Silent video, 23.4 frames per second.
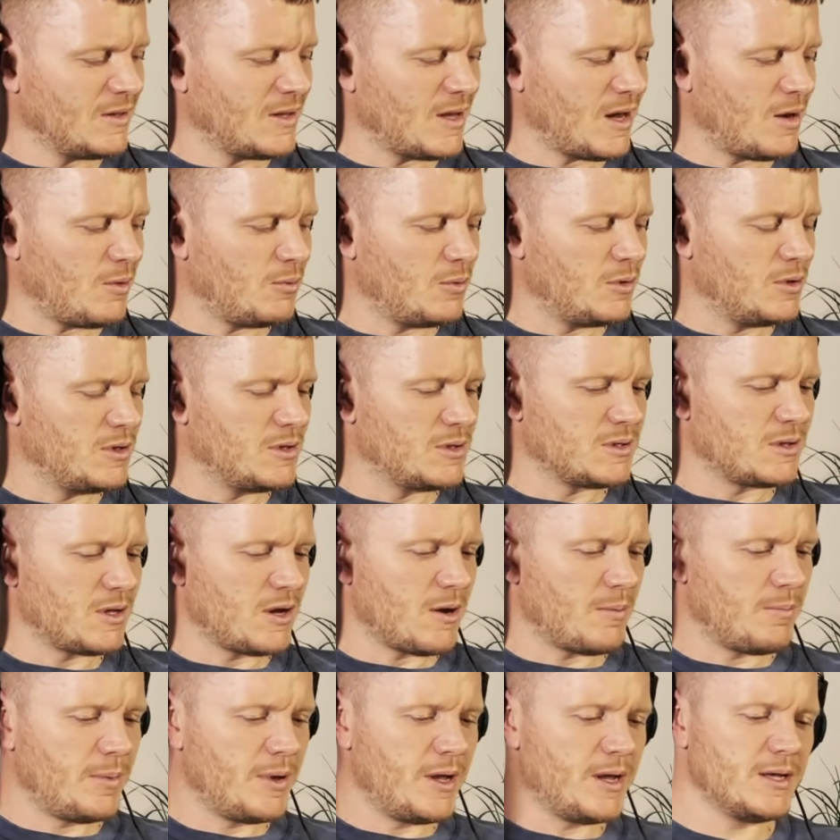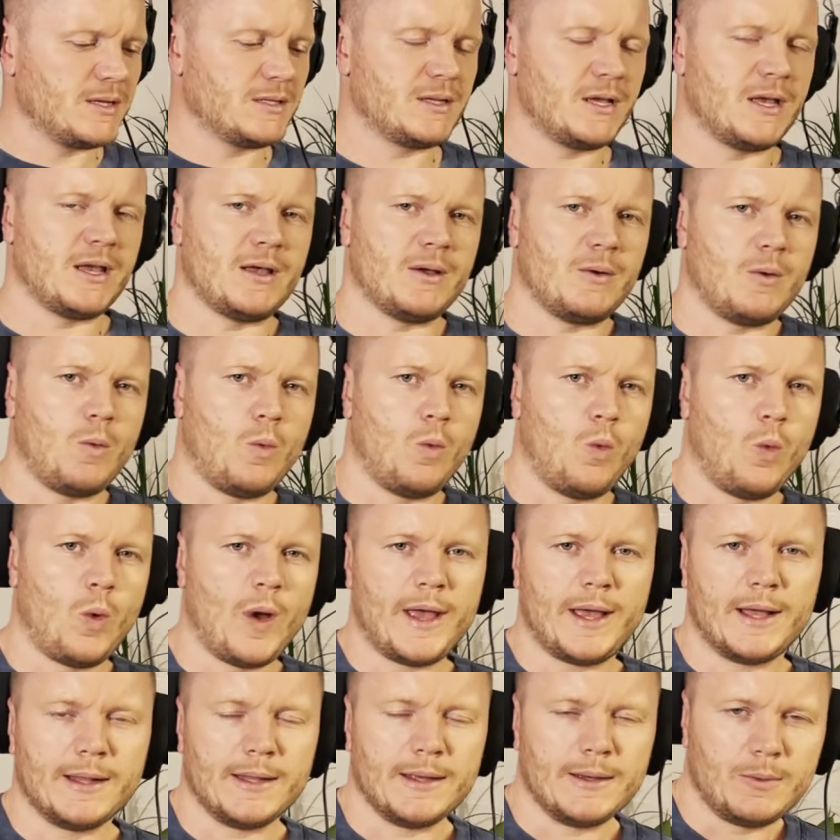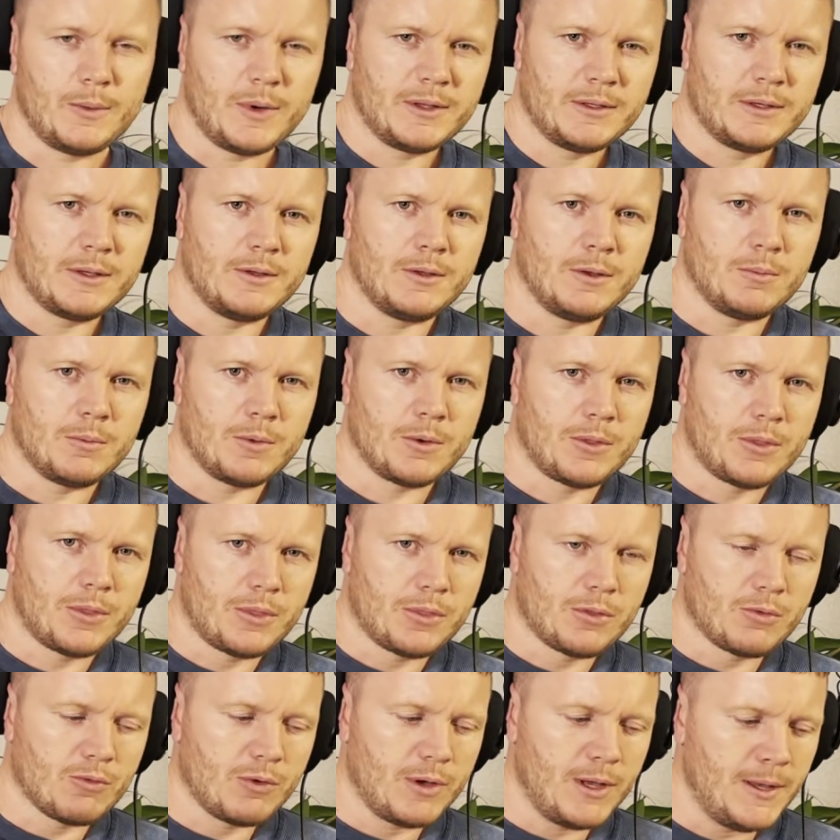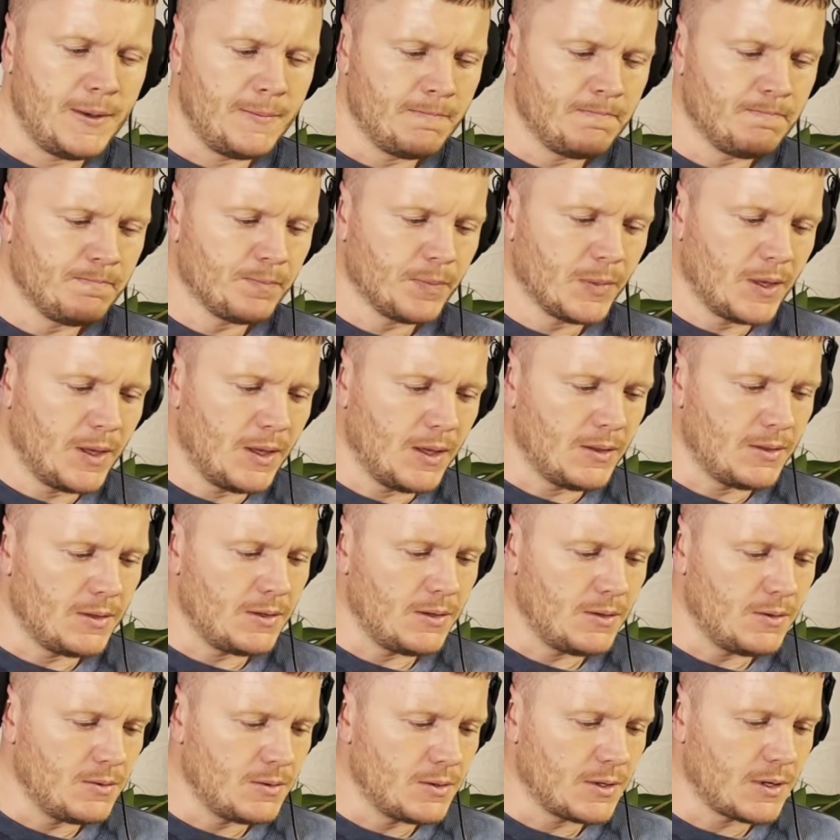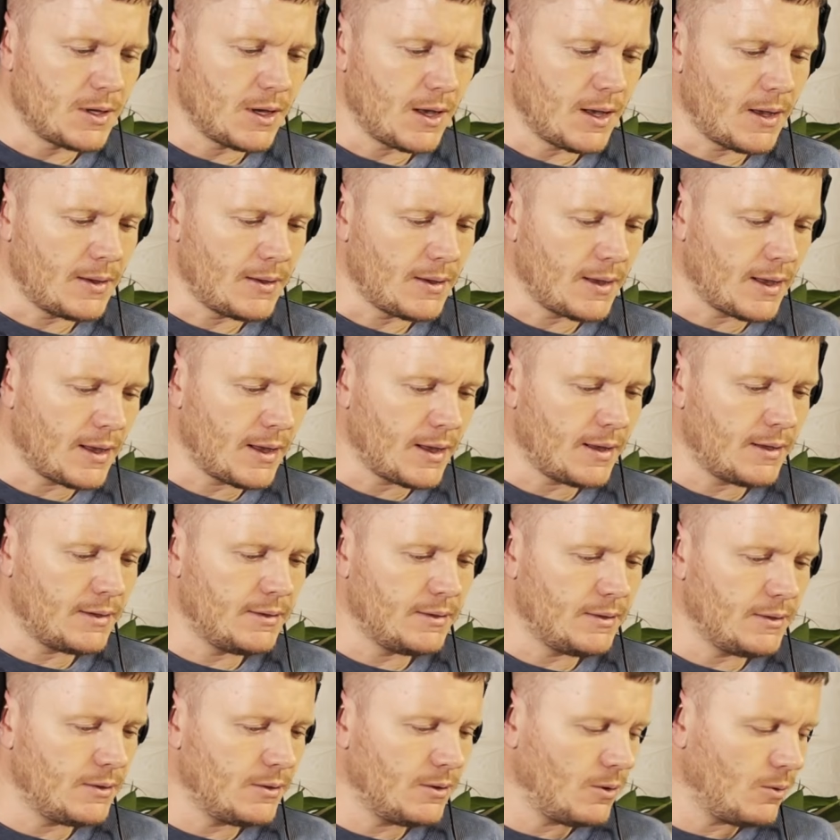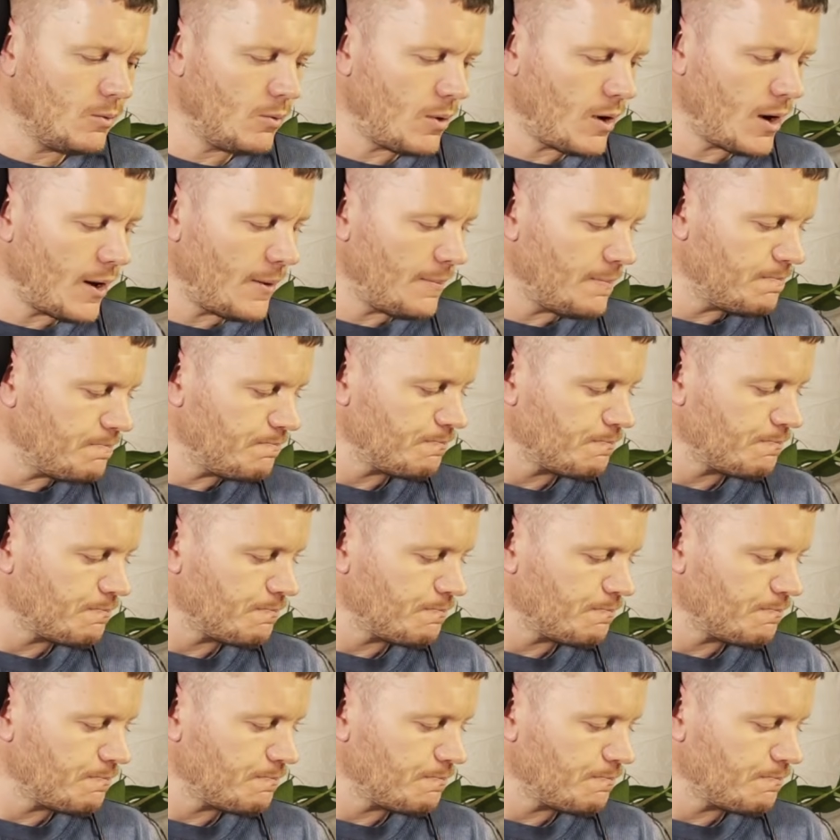That was their biggest hit. Wiggle It went to number 3 in the UK. And you know what?